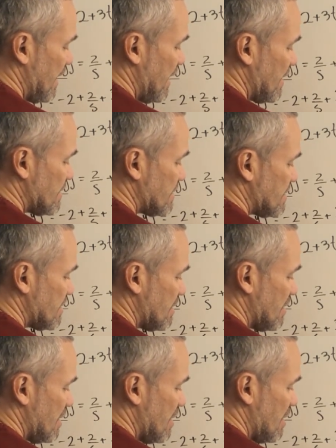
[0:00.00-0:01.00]
s
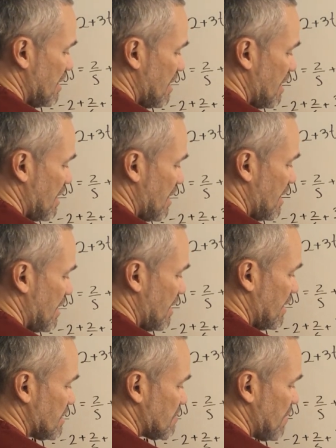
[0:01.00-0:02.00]
and
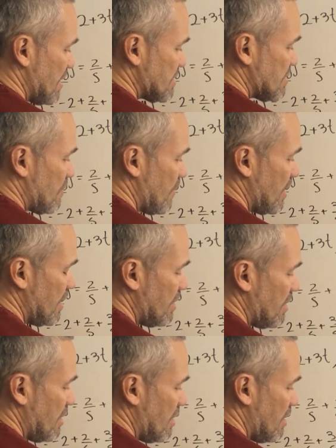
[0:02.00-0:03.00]
an s plus 3,